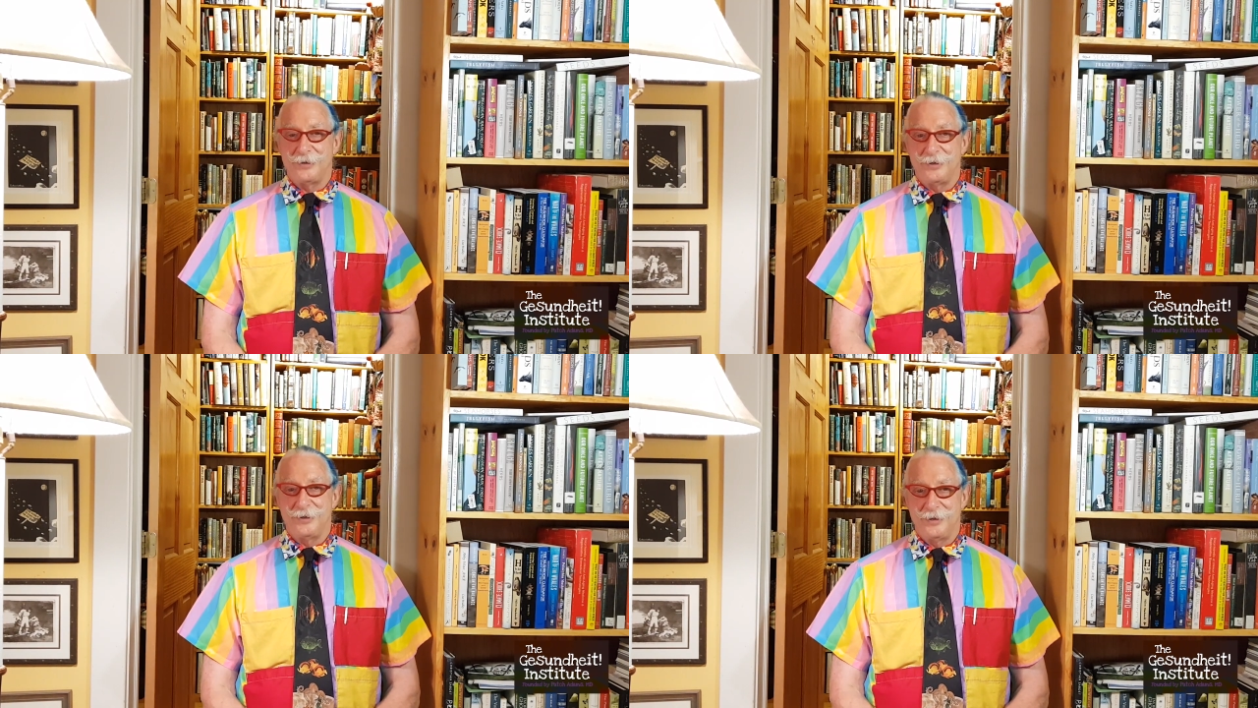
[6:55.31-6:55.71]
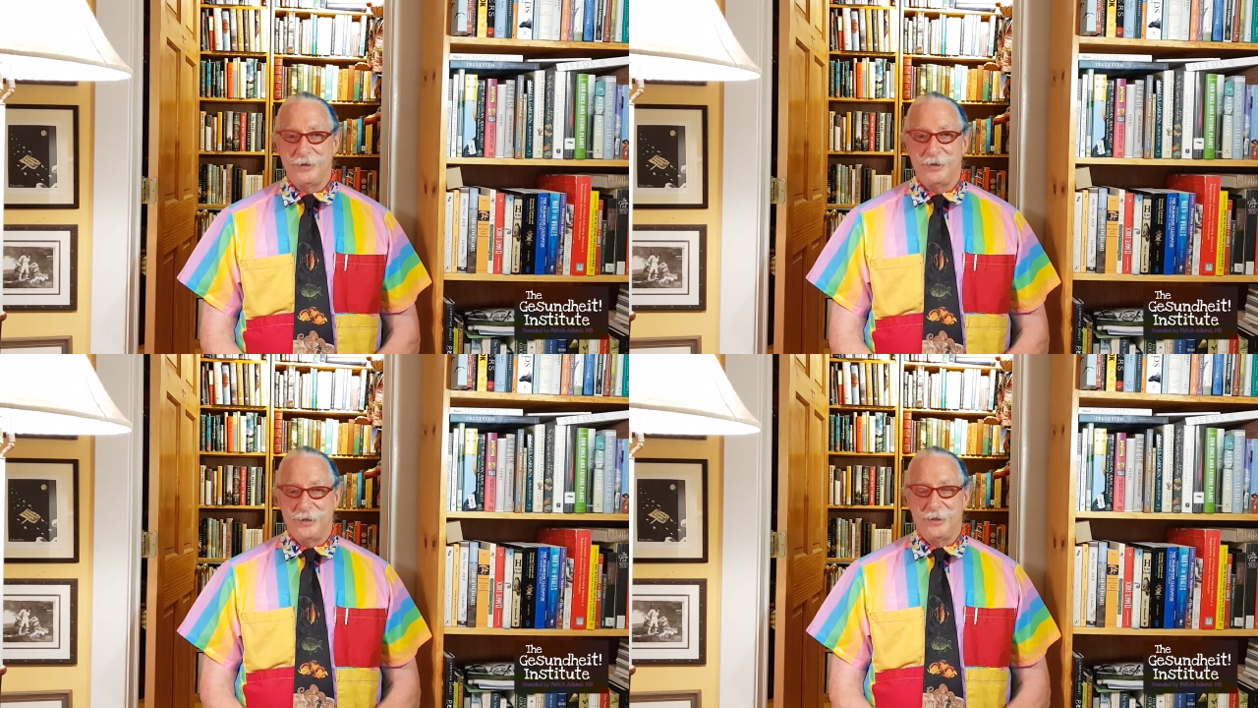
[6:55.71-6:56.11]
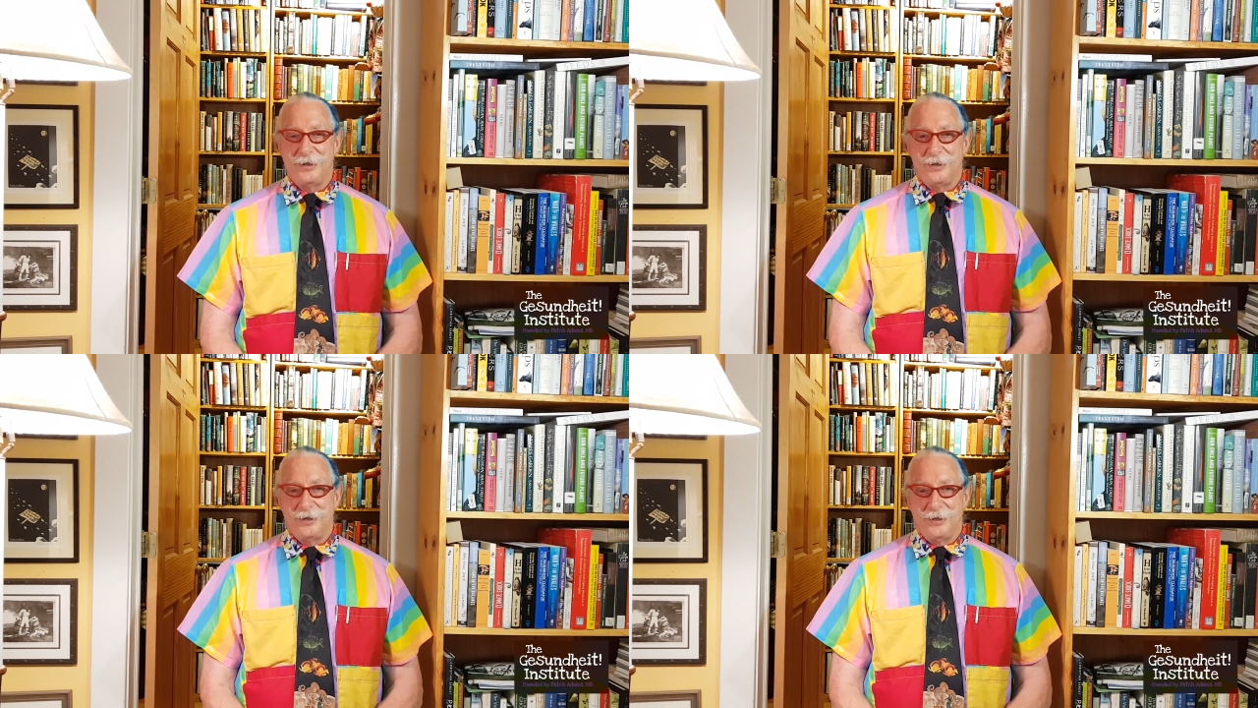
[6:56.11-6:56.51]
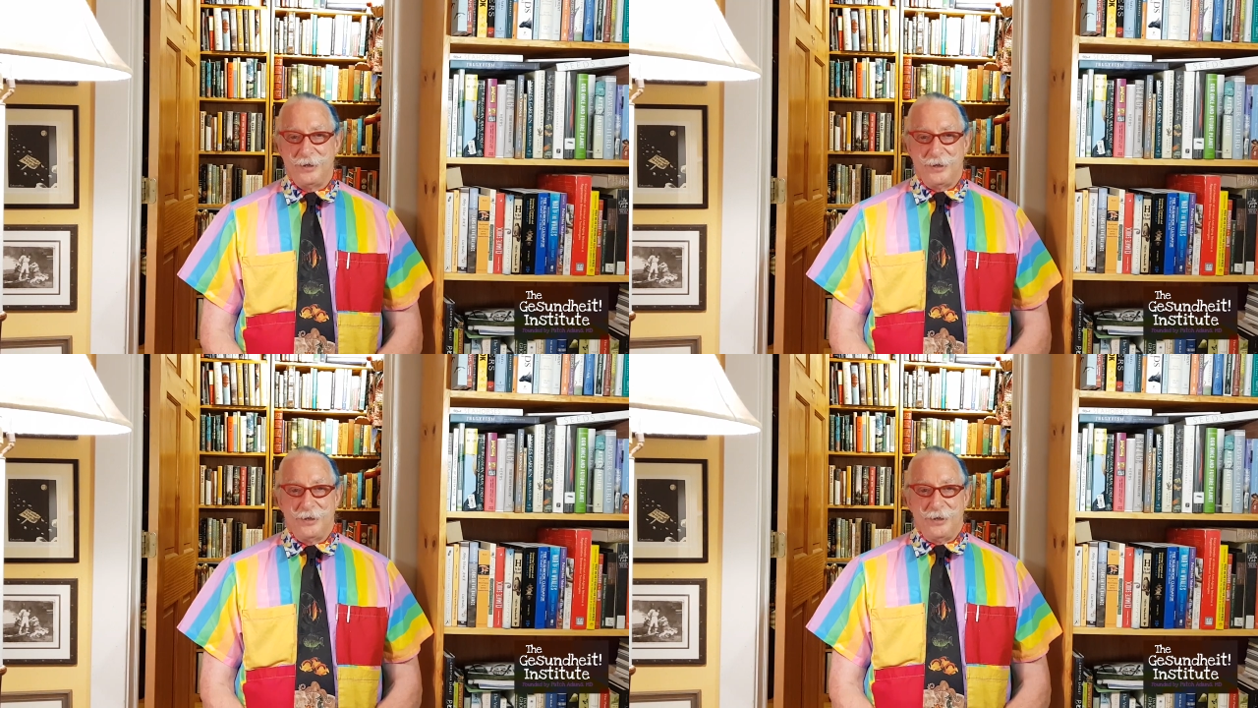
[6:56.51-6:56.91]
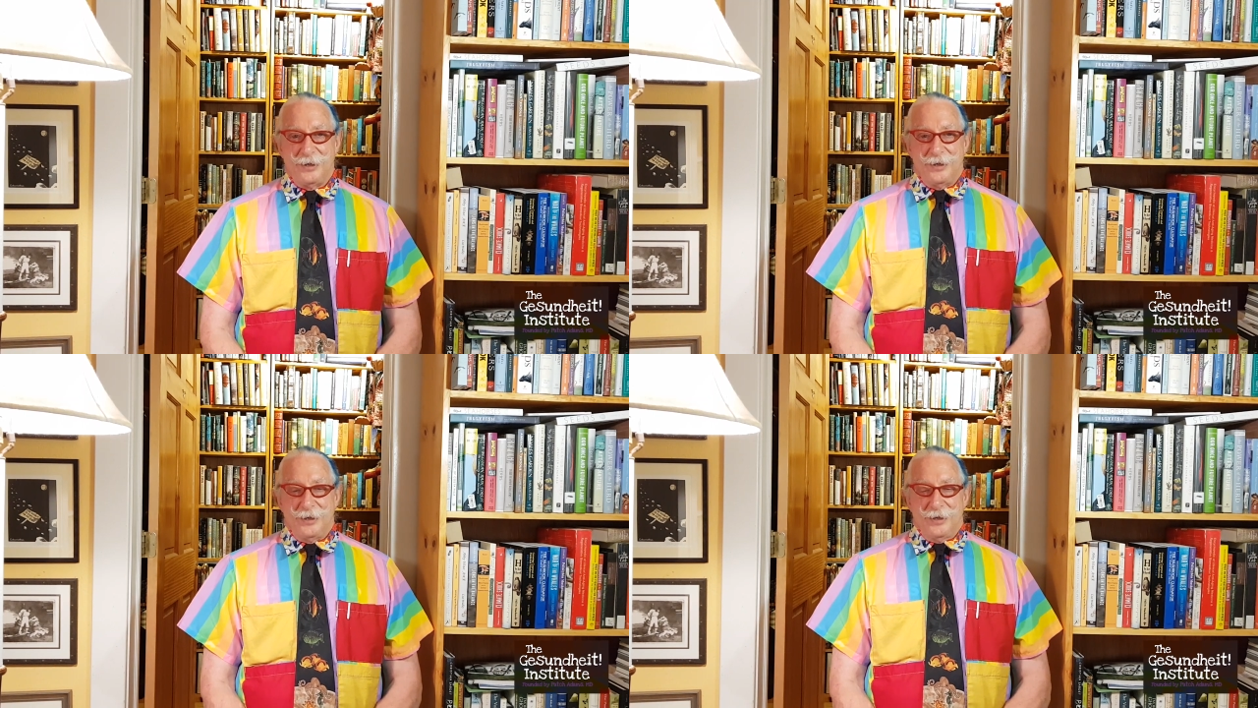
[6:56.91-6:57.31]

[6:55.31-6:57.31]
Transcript: No one is speaking in this clip.